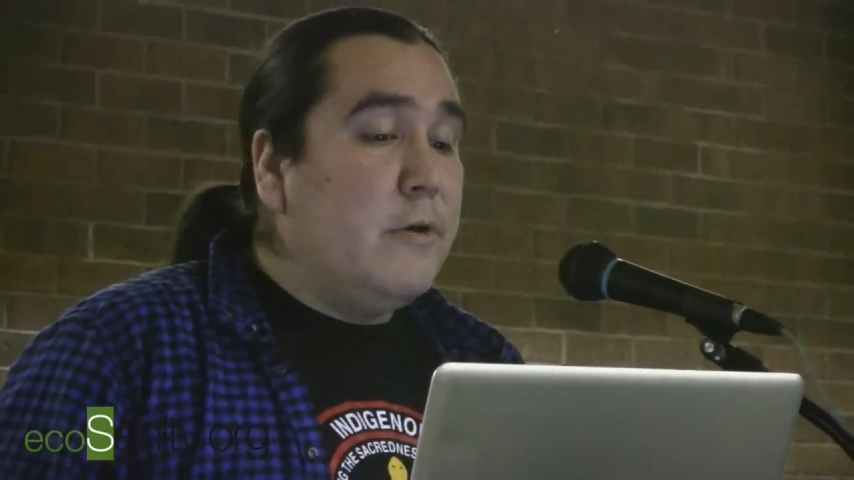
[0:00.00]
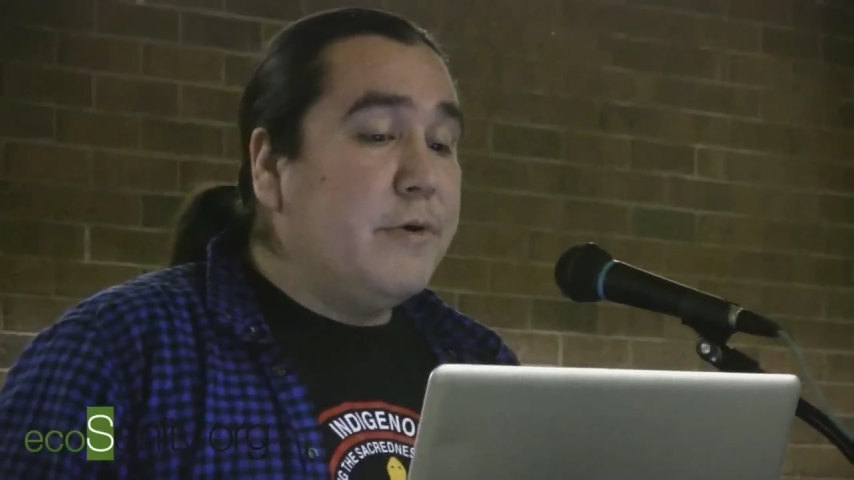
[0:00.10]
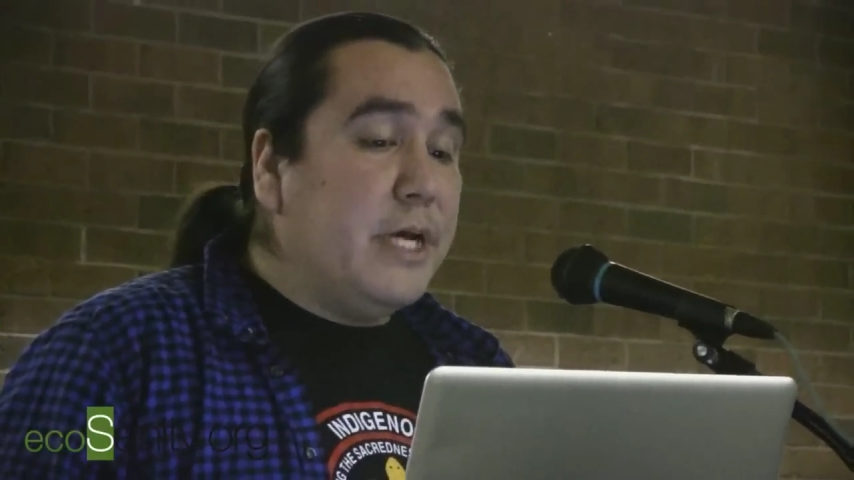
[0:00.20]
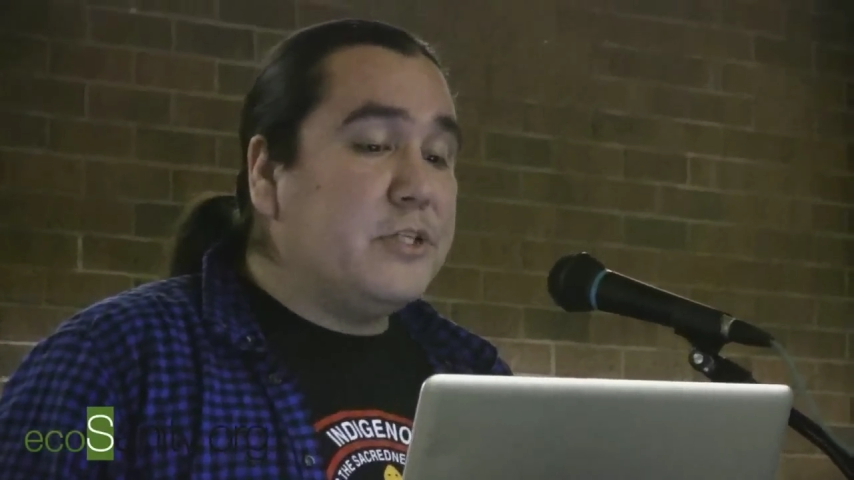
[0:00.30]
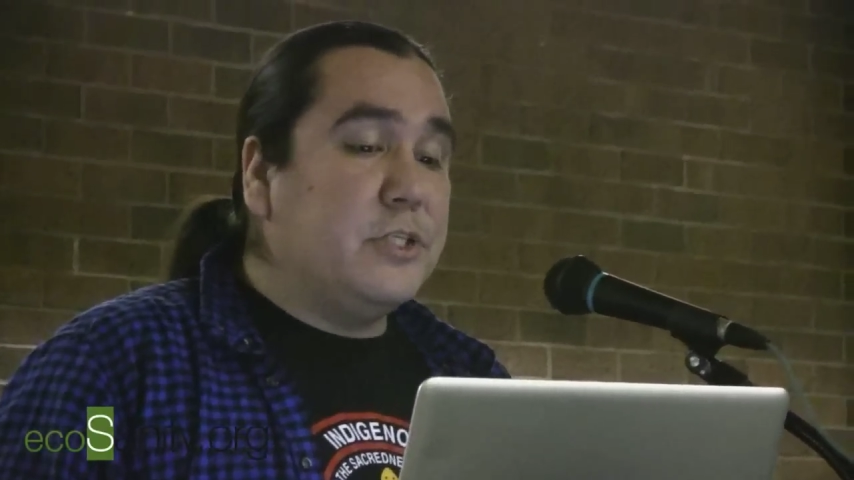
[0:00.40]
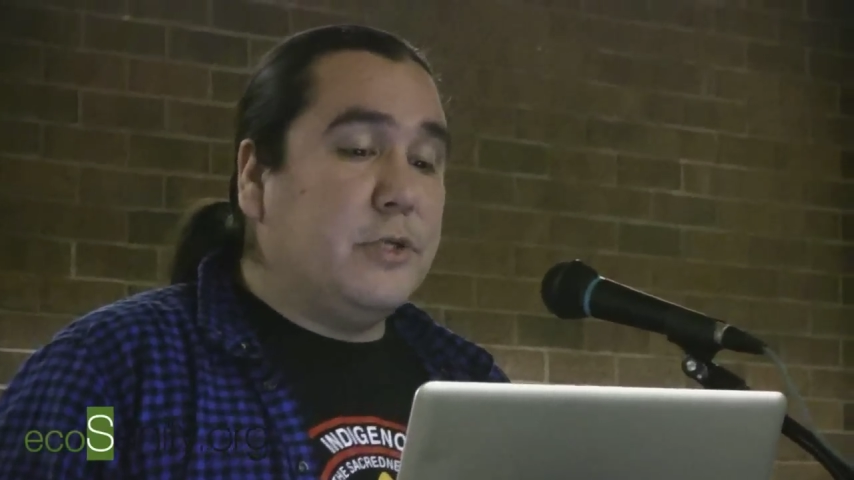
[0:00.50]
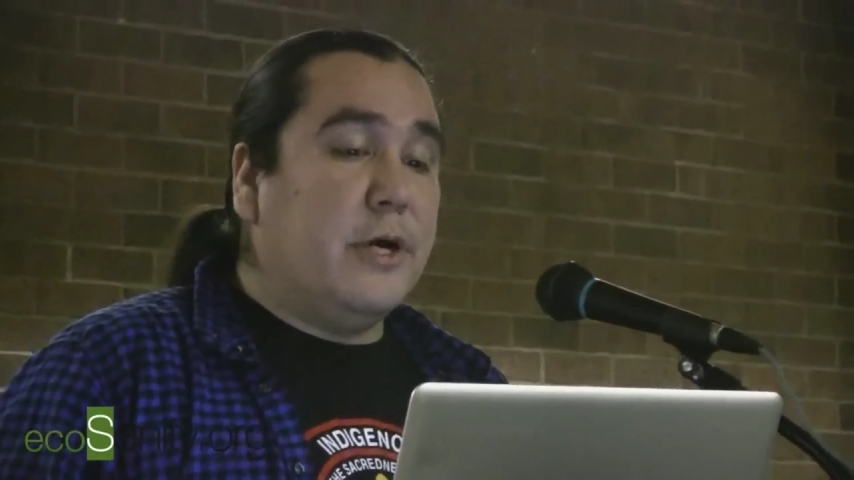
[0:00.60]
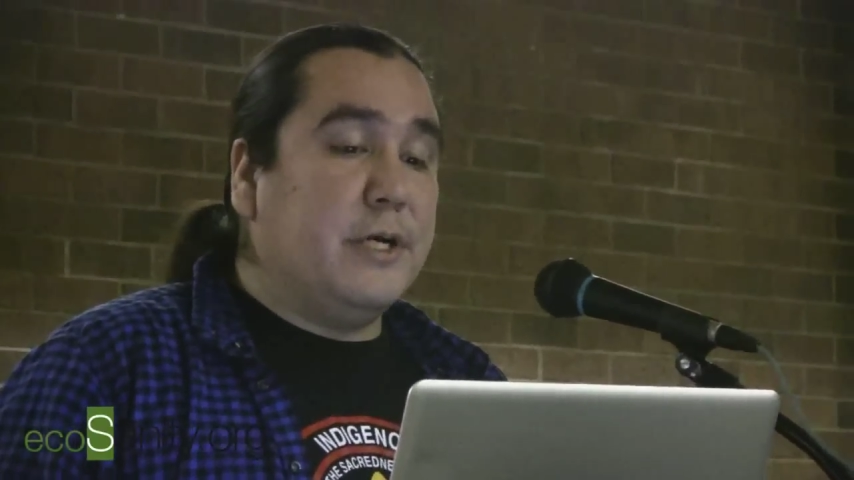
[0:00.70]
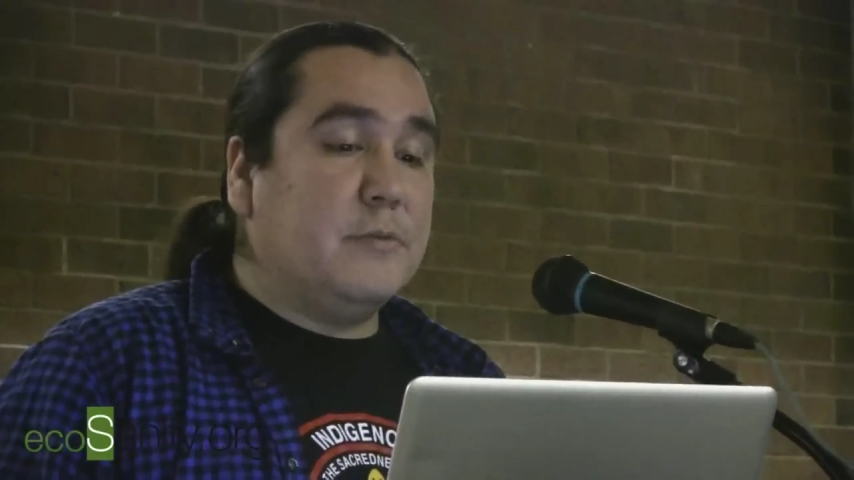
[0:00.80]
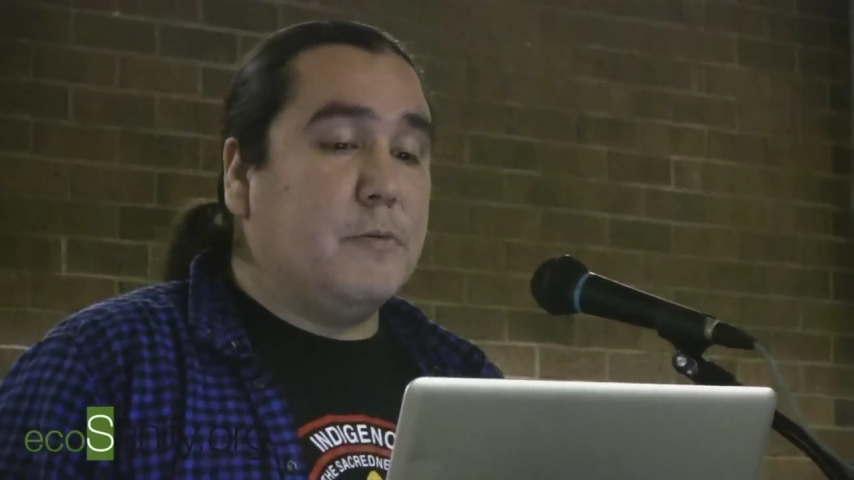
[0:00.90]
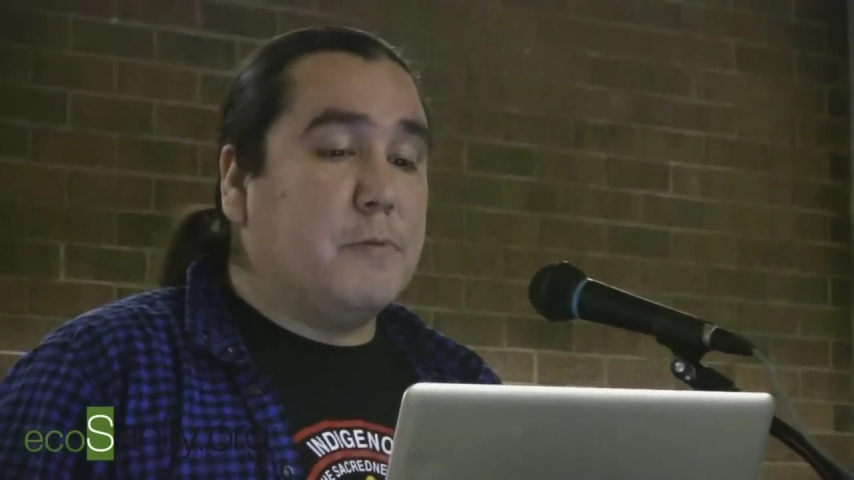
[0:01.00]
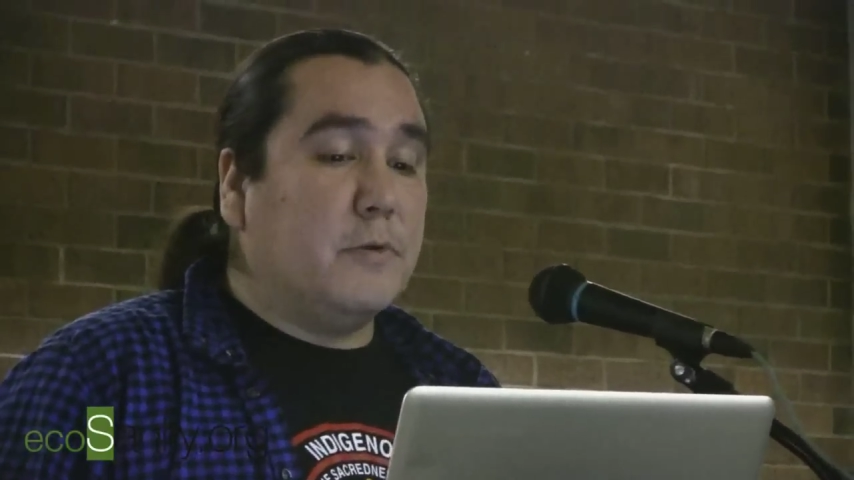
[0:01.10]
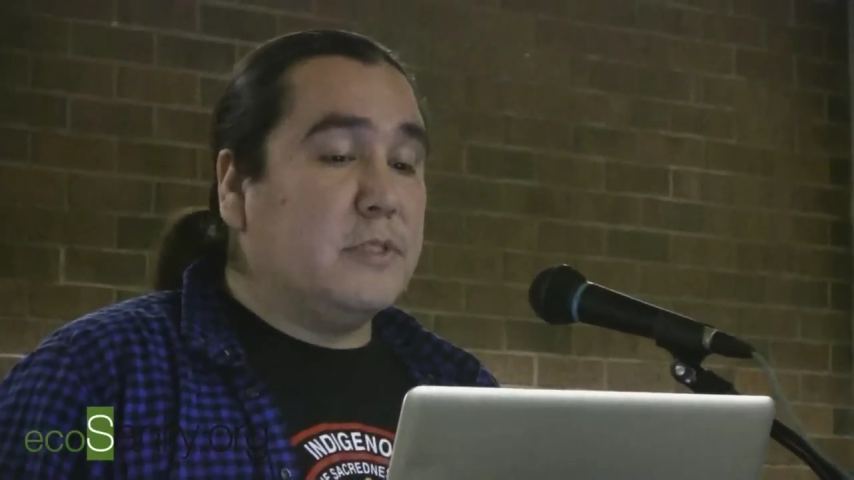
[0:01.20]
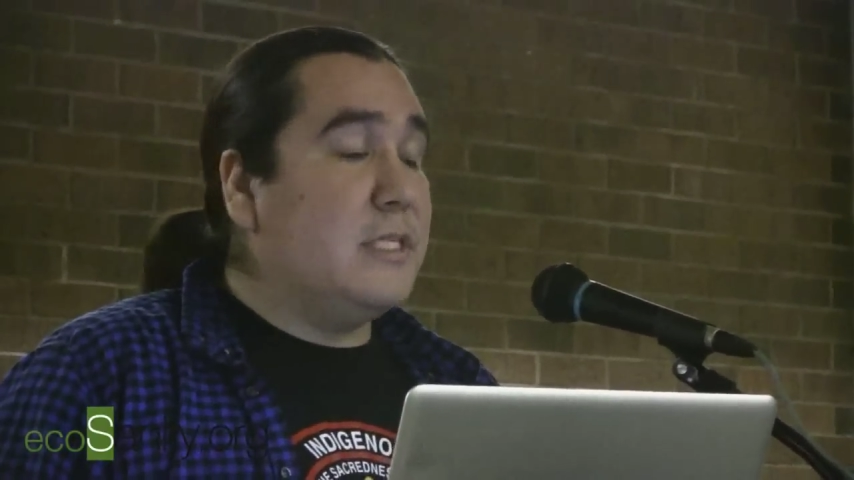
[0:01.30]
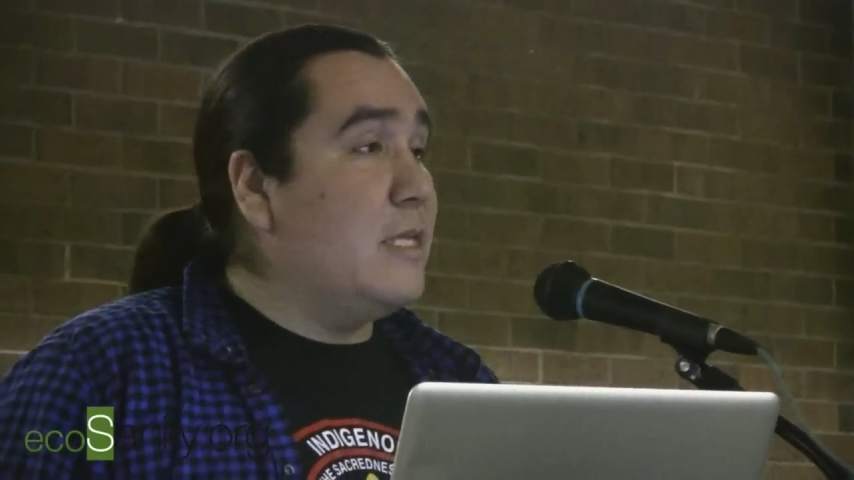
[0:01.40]
reduction targets
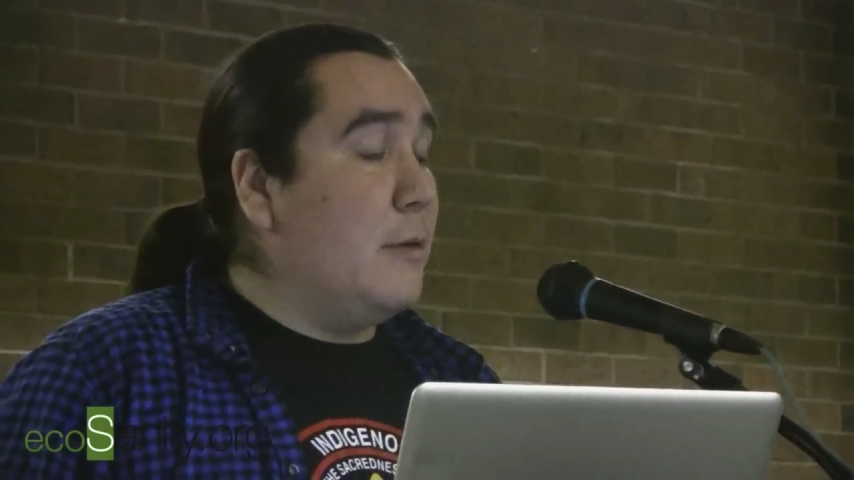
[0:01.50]
proposals that